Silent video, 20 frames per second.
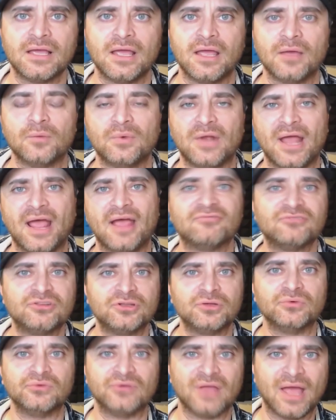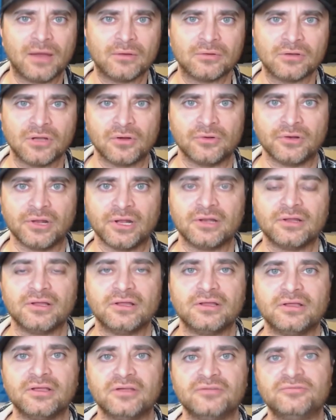And after you download it,
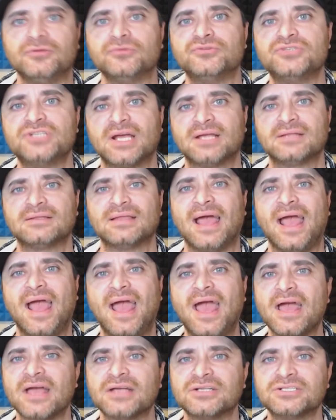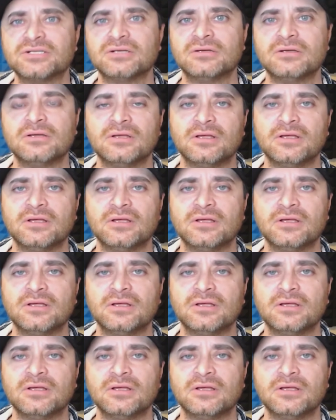if you check the hash